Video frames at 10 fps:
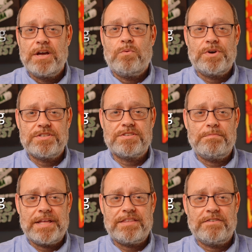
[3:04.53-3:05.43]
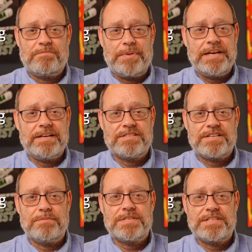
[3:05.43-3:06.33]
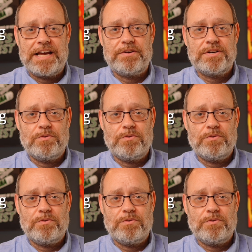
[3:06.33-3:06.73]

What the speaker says: which is a method of bending stems down